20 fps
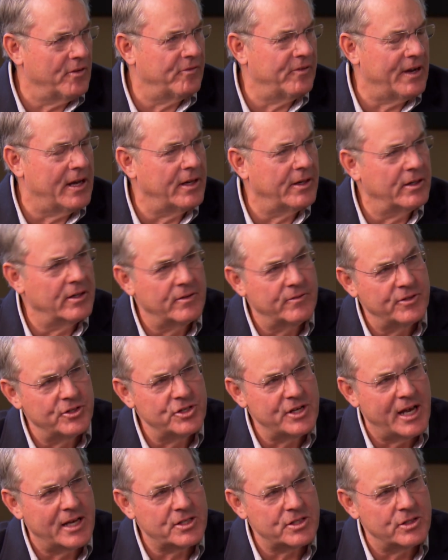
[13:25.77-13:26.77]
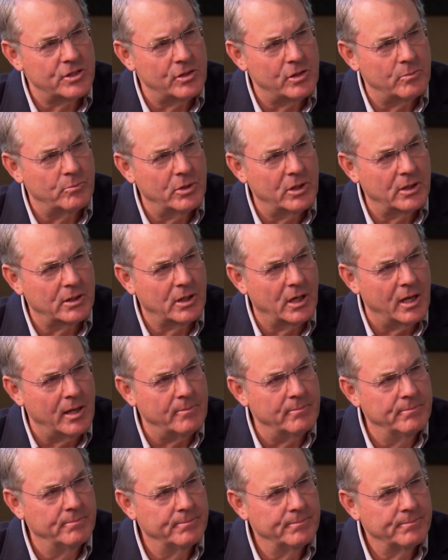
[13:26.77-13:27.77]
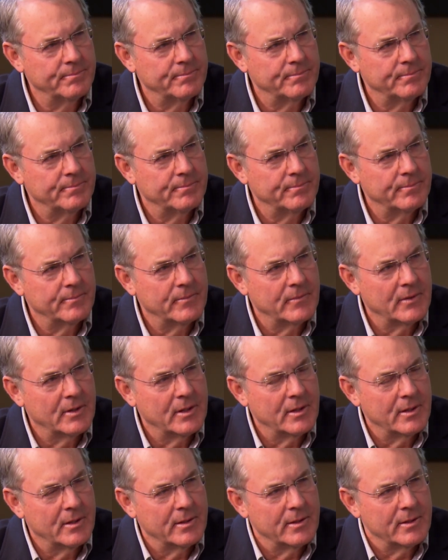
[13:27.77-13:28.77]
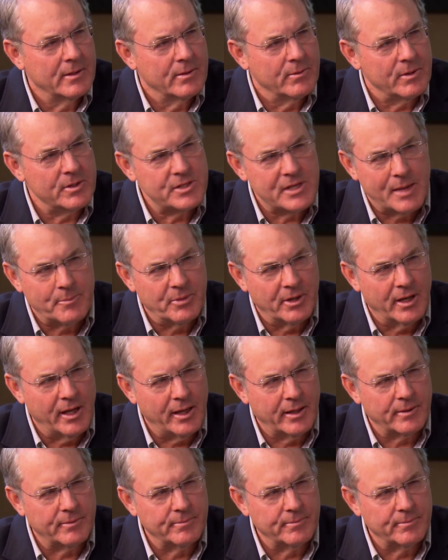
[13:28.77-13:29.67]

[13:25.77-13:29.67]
the founder of the Jackson Hole Bird Club. Yeah. What's that been like?